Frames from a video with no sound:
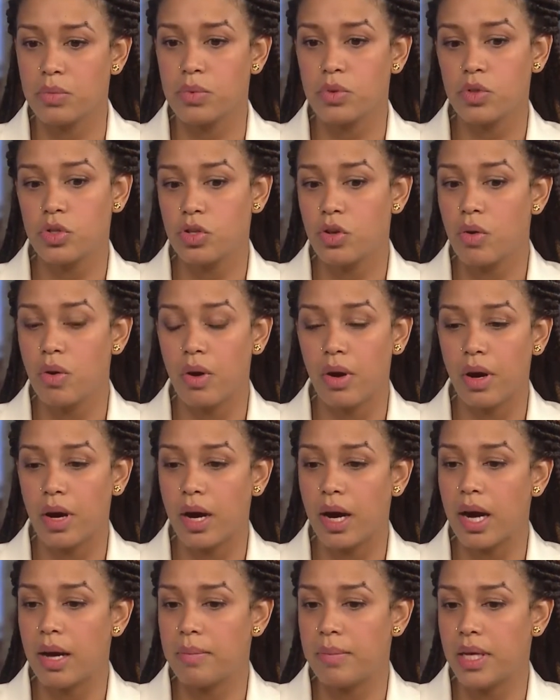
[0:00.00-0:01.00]

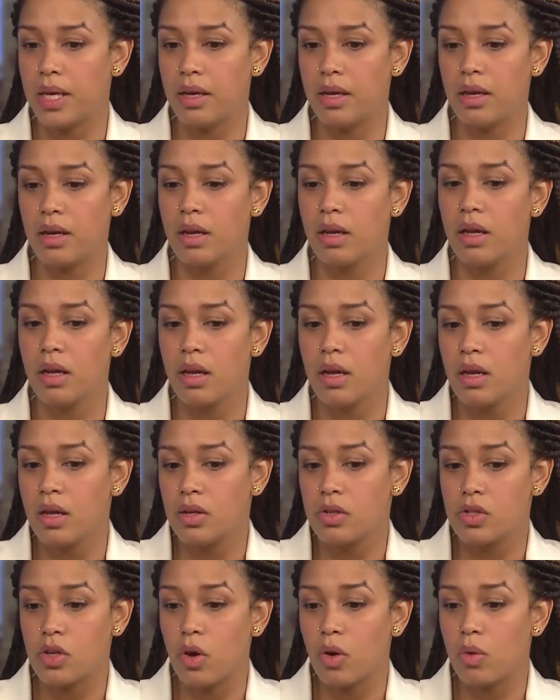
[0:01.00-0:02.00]
Sure. I mean,
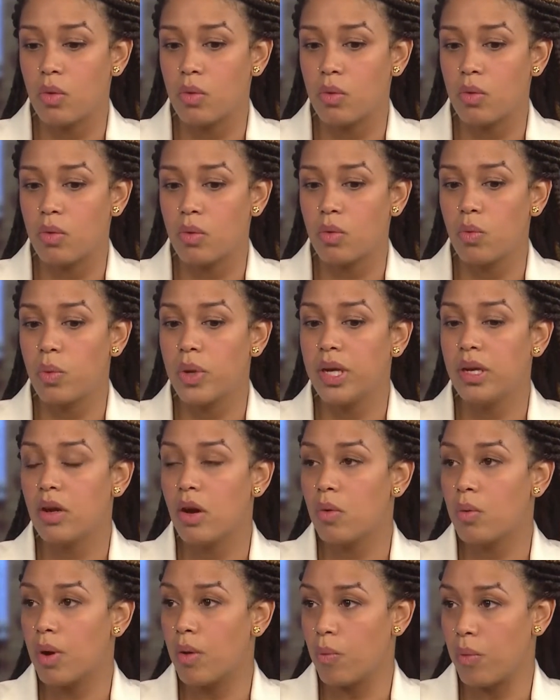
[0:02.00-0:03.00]
so we
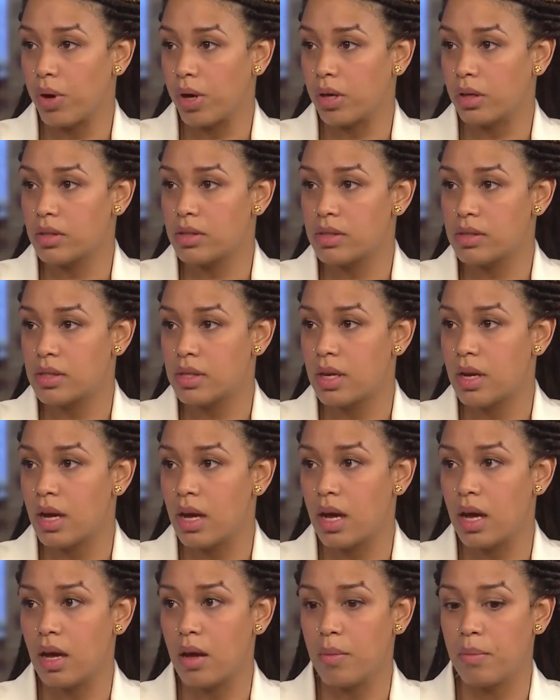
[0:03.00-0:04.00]
know what works,
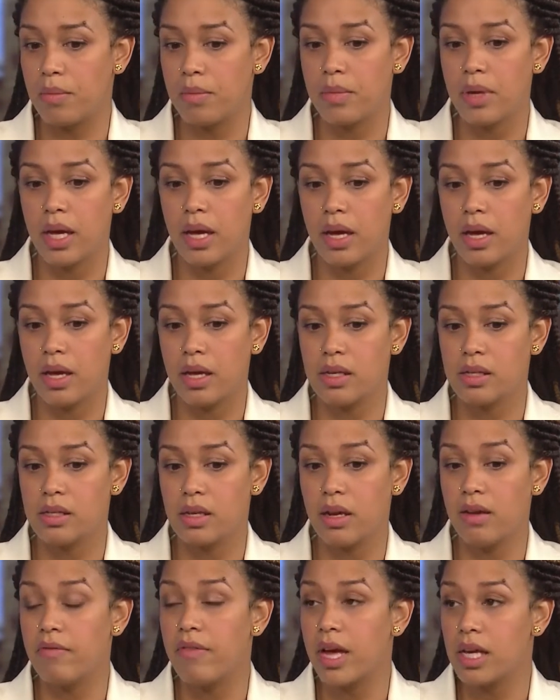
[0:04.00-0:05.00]
and
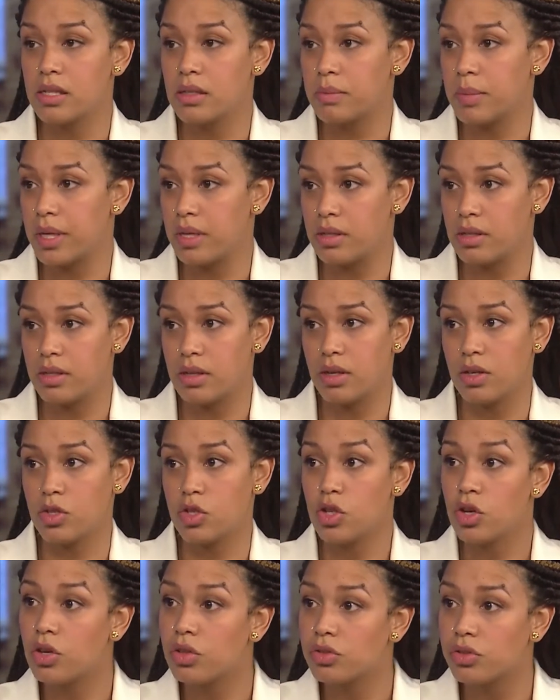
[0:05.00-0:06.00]
investments in
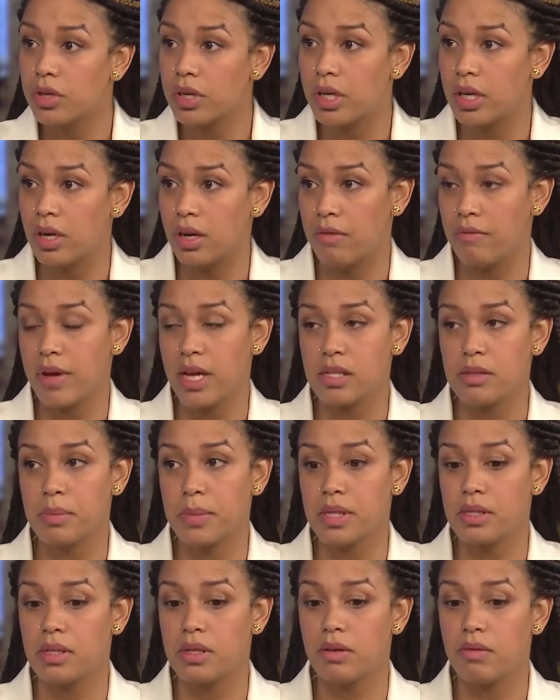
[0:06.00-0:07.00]
children and
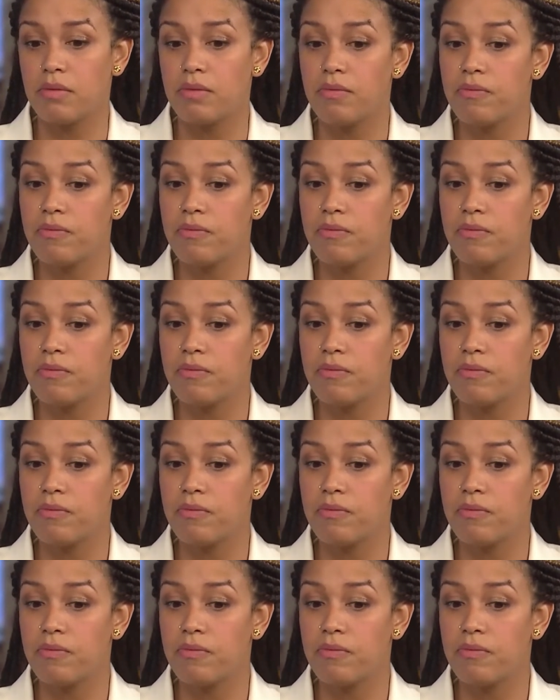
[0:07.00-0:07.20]
investments in